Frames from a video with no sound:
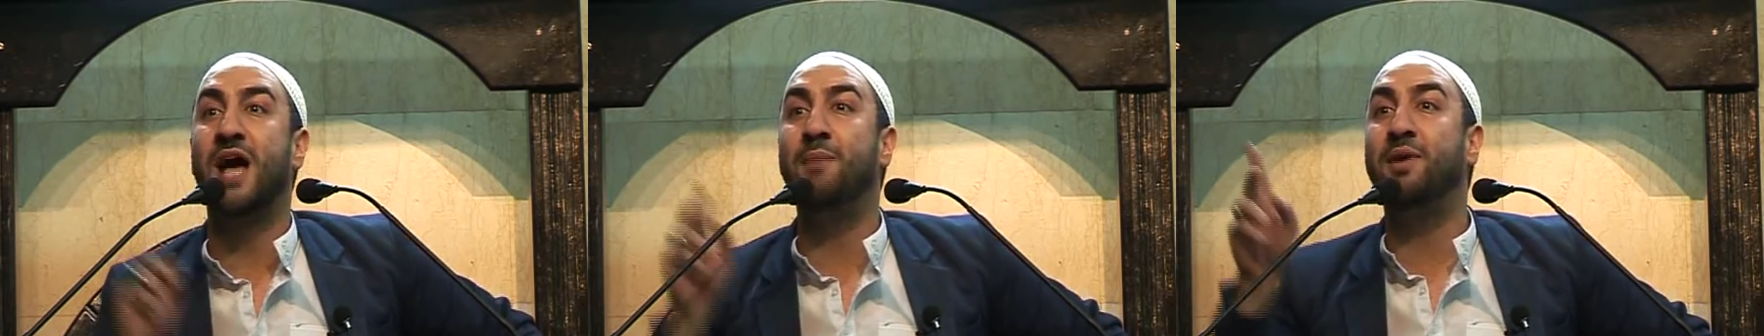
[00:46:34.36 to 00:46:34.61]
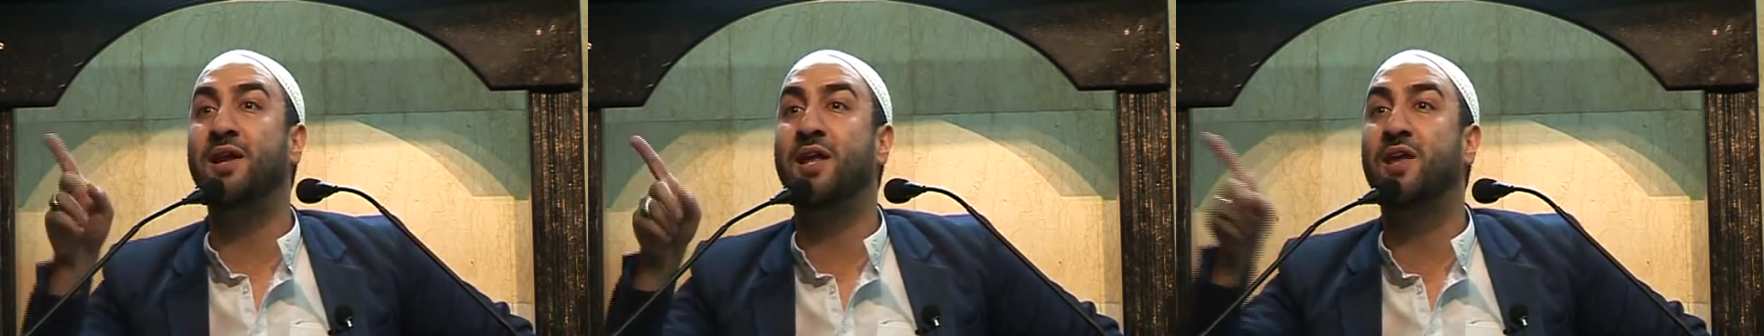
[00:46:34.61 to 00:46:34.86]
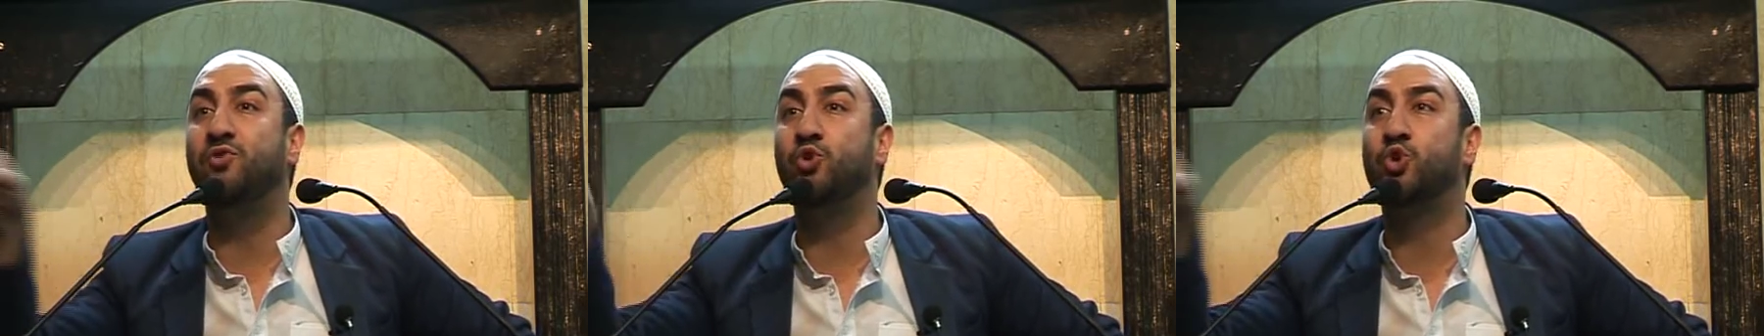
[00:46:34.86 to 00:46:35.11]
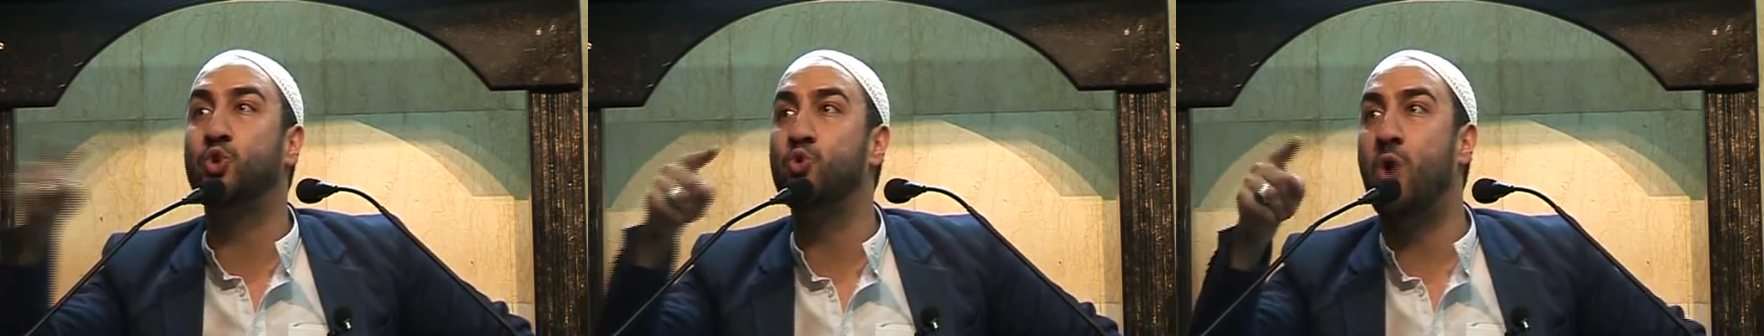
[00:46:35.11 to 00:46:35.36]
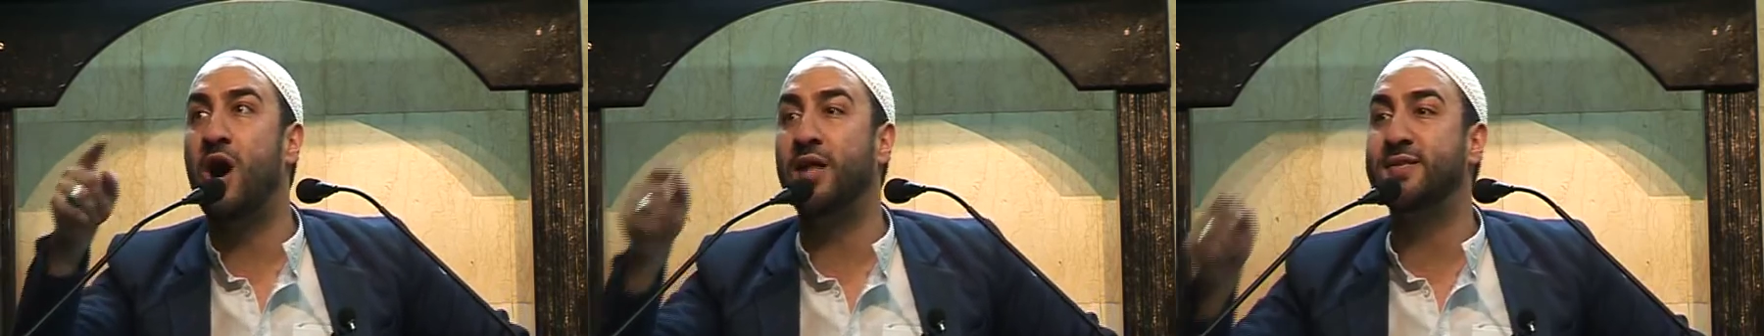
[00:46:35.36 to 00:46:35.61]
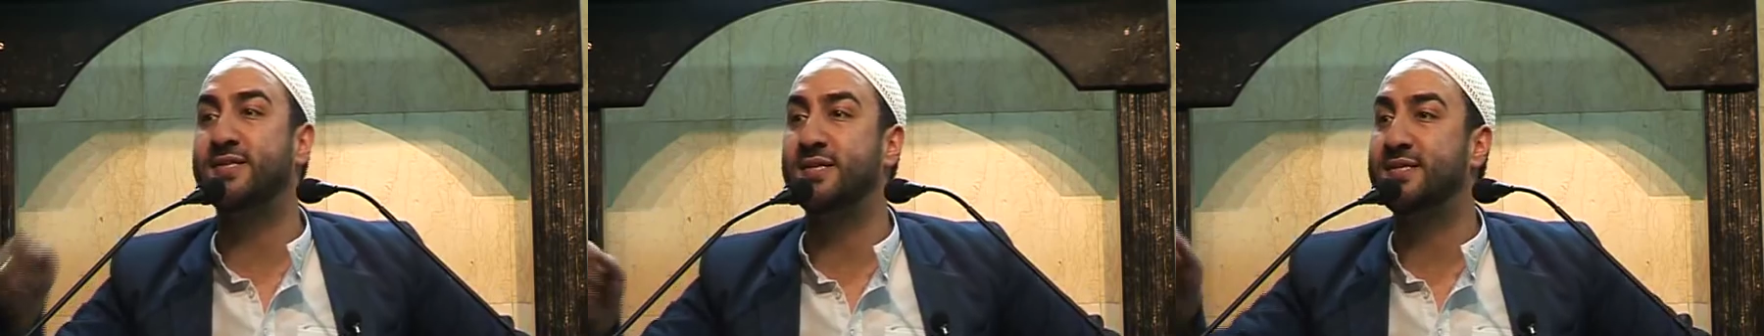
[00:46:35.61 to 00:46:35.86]
I'm going to give you two
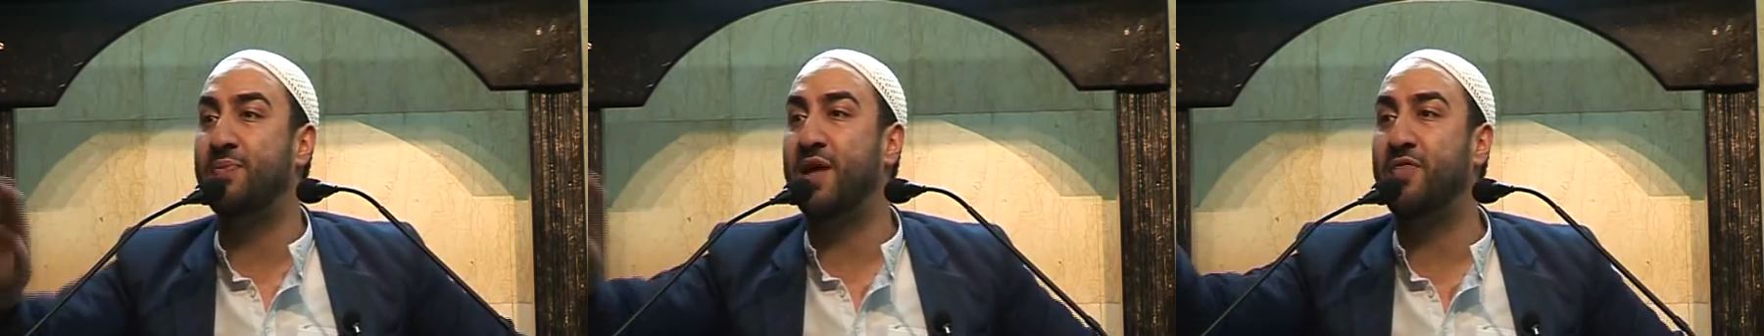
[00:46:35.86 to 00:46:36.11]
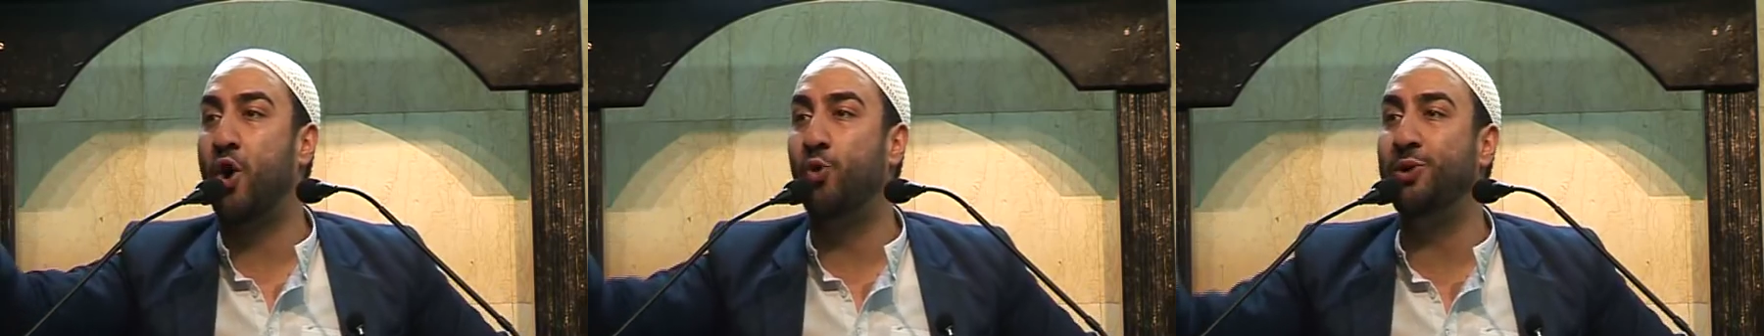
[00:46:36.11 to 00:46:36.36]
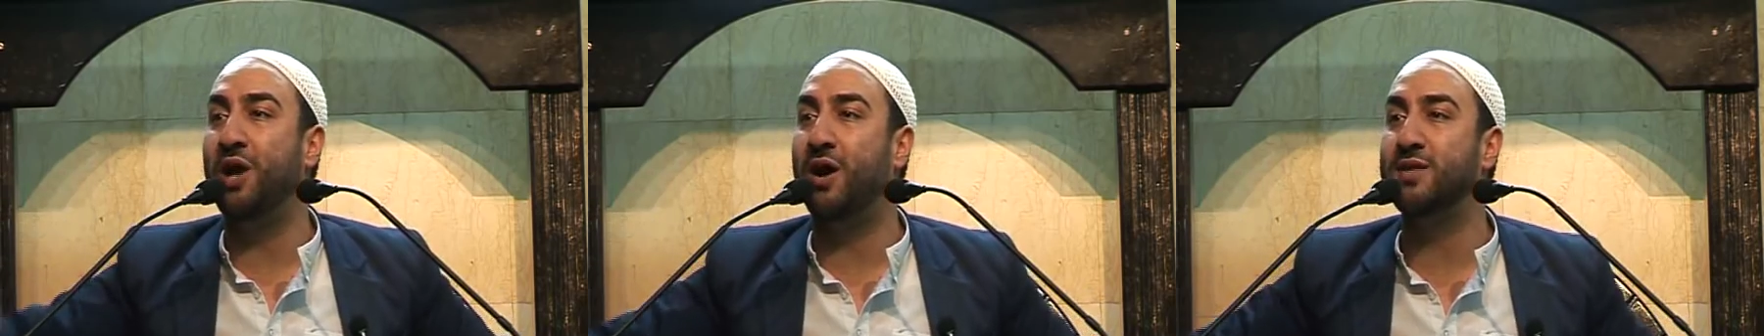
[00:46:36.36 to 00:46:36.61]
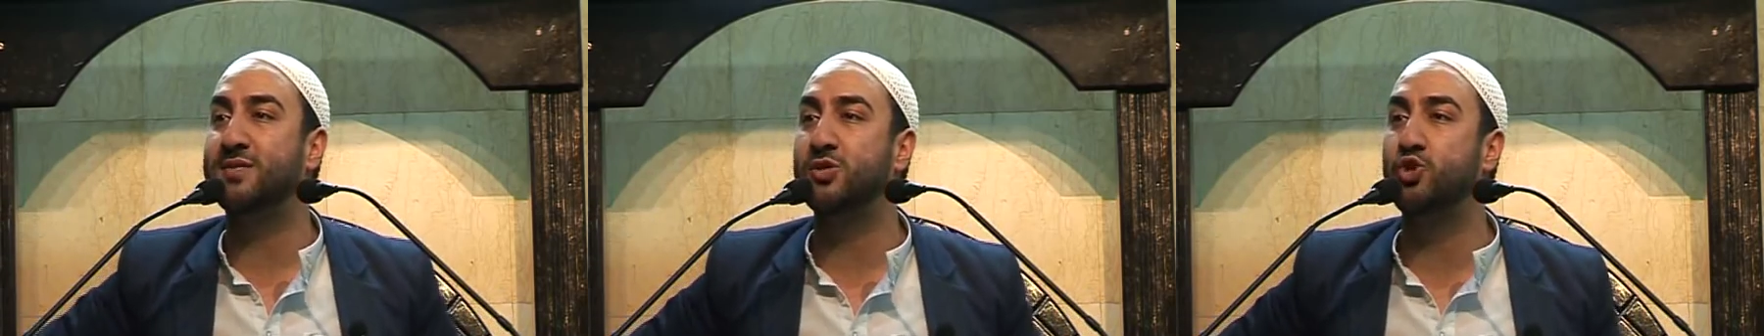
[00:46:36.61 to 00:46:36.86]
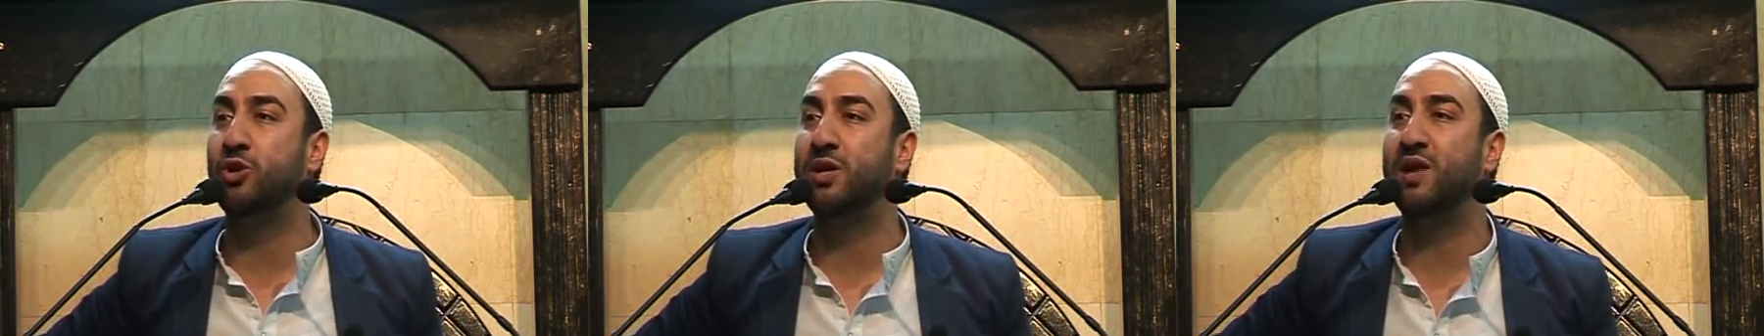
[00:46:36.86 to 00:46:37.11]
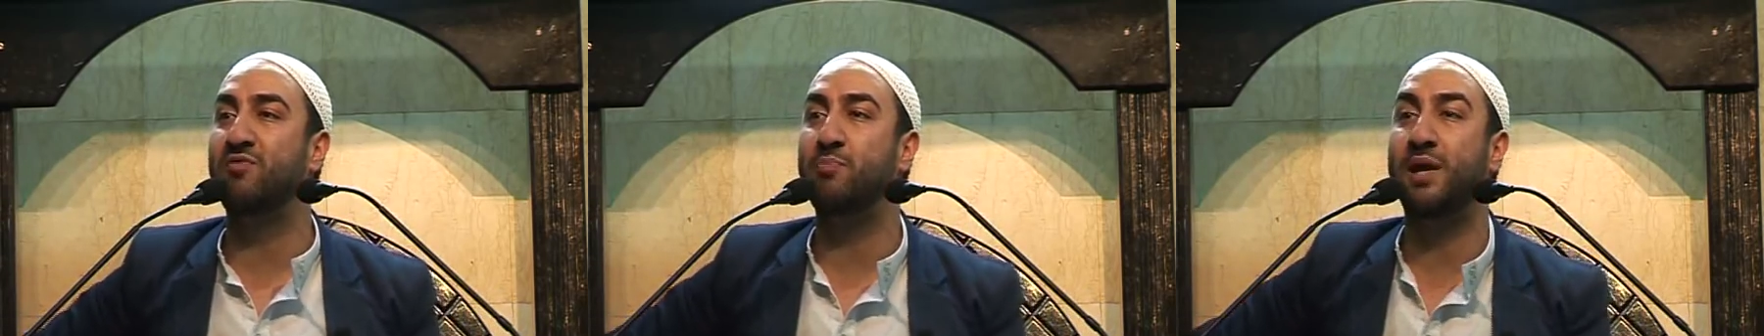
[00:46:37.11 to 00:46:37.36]
answers, and they're the only answers you
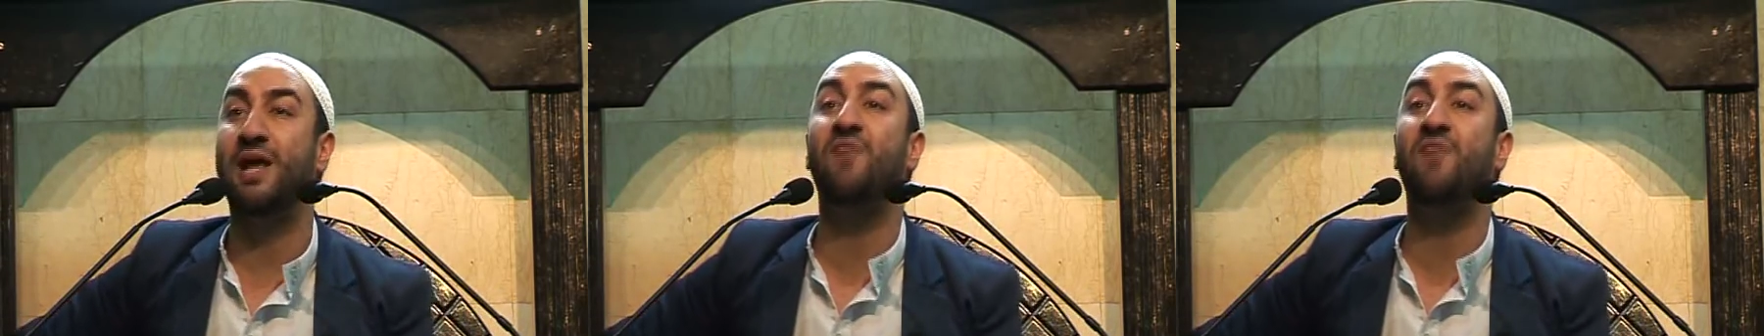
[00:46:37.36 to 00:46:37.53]
can give me.